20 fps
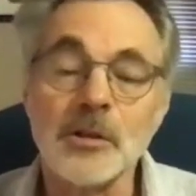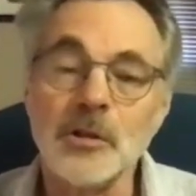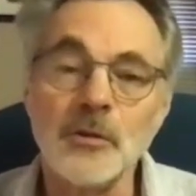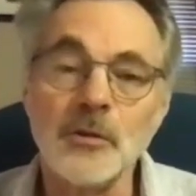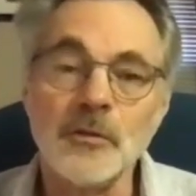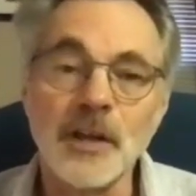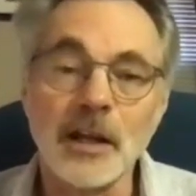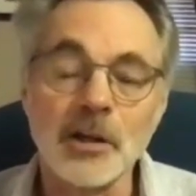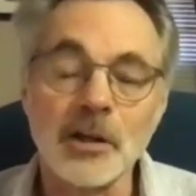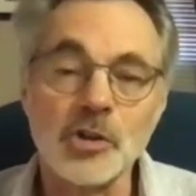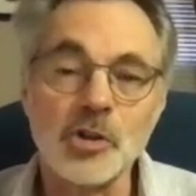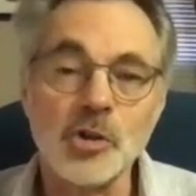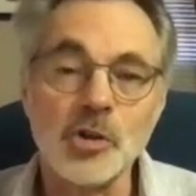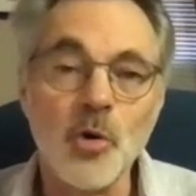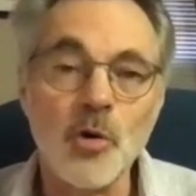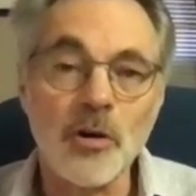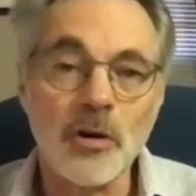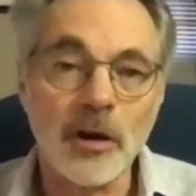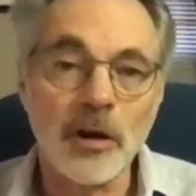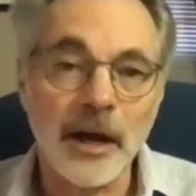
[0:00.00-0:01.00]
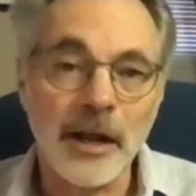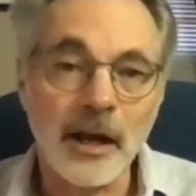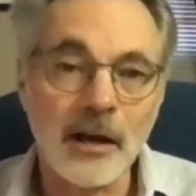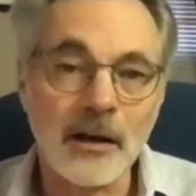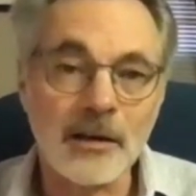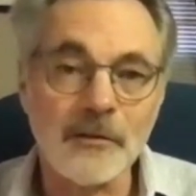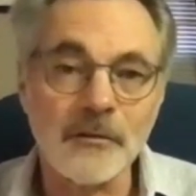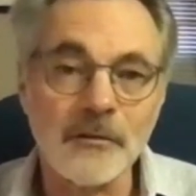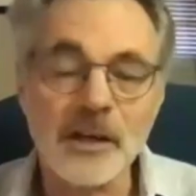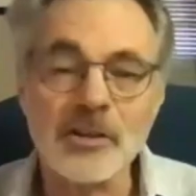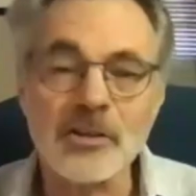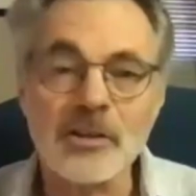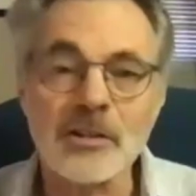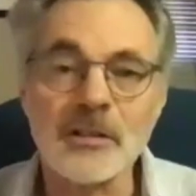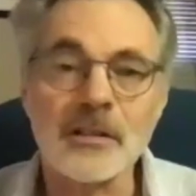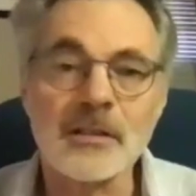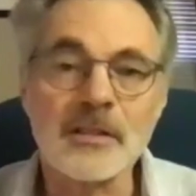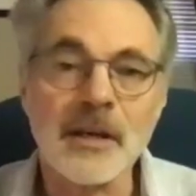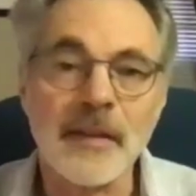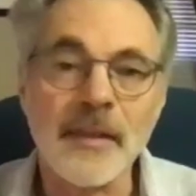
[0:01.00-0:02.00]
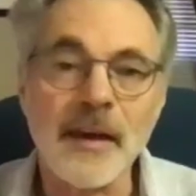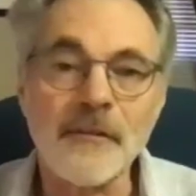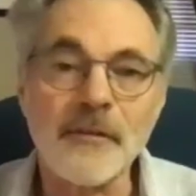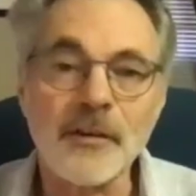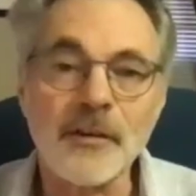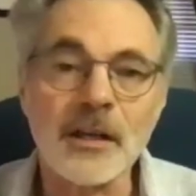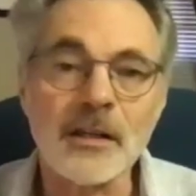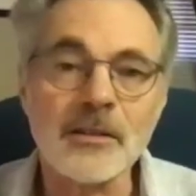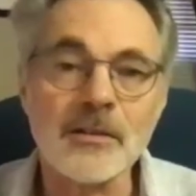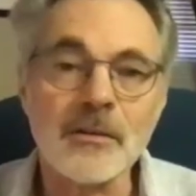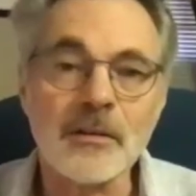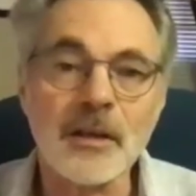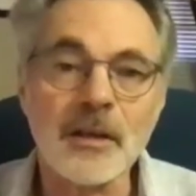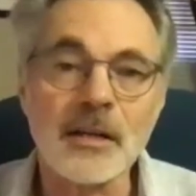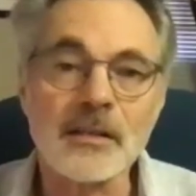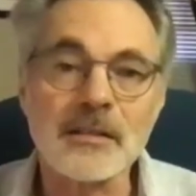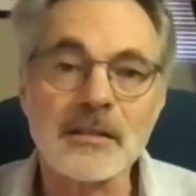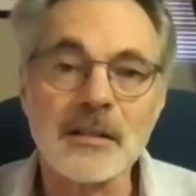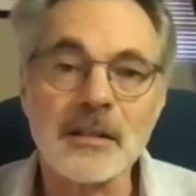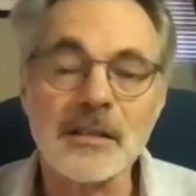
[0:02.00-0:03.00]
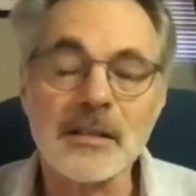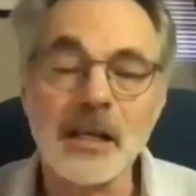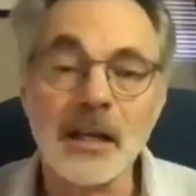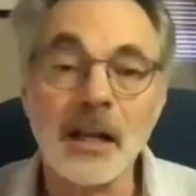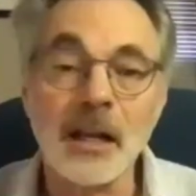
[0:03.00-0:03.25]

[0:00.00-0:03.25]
you've done a talk at our convention in South Africa in 2010,